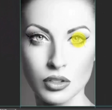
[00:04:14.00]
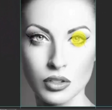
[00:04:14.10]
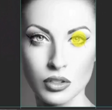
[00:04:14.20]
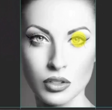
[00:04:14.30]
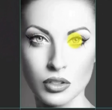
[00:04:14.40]

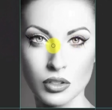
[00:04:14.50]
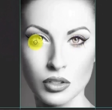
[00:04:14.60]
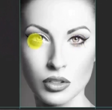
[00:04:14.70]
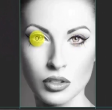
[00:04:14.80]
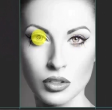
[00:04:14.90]

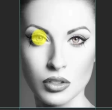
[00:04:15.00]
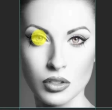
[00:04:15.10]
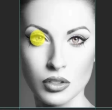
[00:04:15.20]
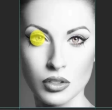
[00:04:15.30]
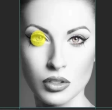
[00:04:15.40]

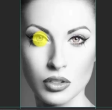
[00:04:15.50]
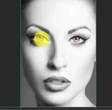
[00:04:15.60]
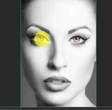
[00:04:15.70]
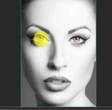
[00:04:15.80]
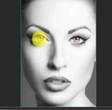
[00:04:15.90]

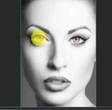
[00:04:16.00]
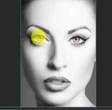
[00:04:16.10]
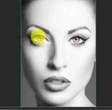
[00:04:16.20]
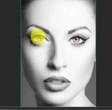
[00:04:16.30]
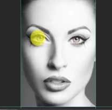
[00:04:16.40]

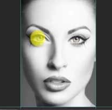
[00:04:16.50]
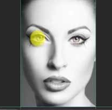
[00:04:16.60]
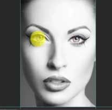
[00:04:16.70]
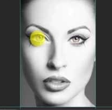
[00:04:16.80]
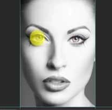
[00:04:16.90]

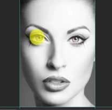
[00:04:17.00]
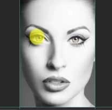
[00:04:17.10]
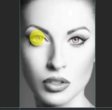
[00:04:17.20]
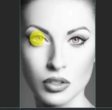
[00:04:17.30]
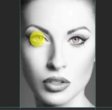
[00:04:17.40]

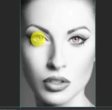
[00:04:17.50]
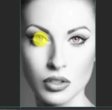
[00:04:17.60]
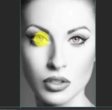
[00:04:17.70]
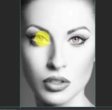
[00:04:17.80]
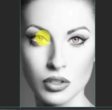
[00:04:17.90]

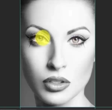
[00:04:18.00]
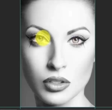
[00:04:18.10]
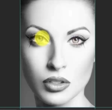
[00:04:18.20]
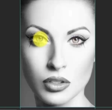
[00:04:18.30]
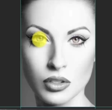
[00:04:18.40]

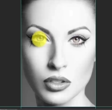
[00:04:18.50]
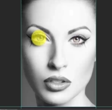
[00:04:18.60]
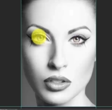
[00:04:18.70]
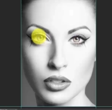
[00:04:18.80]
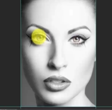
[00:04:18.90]

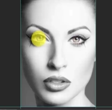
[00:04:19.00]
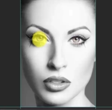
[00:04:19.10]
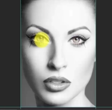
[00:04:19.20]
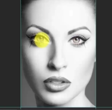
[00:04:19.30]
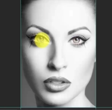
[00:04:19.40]

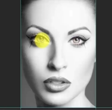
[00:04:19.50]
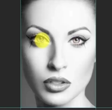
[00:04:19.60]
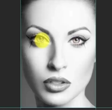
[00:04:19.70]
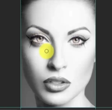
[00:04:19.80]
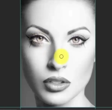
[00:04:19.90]

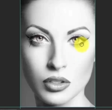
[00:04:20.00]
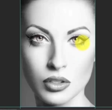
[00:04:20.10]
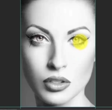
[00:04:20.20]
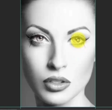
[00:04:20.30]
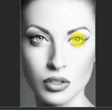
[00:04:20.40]

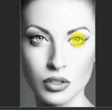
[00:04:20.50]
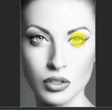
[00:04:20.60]
(silence)